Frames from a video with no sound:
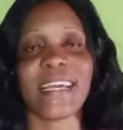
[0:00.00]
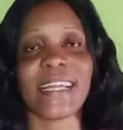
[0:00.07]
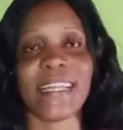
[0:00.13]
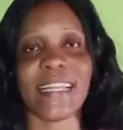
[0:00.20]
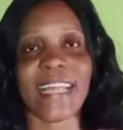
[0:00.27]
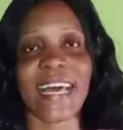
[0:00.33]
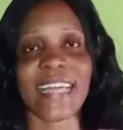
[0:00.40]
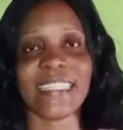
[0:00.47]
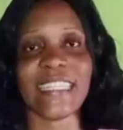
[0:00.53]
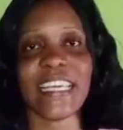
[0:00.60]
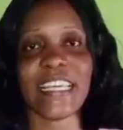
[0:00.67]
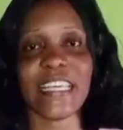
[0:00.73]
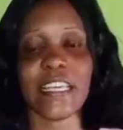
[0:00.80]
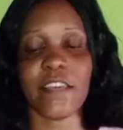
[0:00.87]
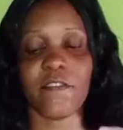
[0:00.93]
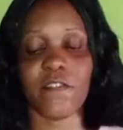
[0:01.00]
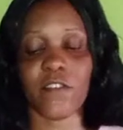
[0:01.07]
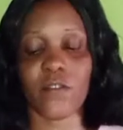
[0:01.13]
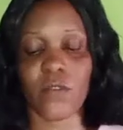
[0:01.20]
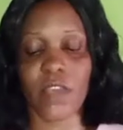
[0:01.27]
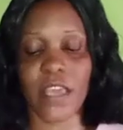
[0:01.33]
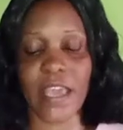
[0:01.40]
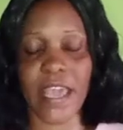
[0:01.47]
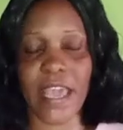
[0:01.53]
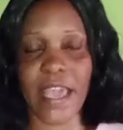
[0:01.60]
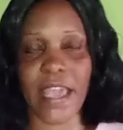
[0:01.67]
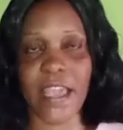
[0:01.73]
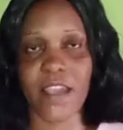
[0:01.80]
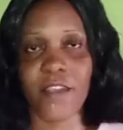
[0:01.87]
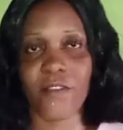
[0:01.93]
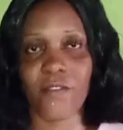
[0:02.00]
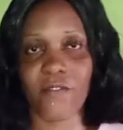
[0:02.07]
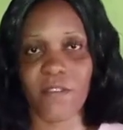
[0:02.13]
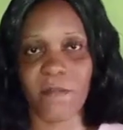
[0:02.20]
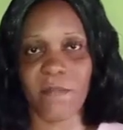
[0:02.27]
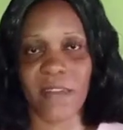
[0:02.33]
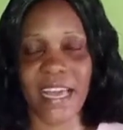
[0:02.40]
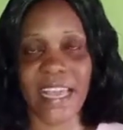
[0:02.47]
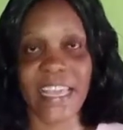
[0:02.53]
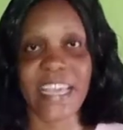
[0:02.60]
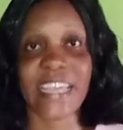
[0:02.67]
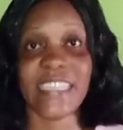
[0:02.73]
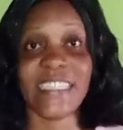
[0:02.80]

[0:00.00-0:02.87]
gladly give you a reply.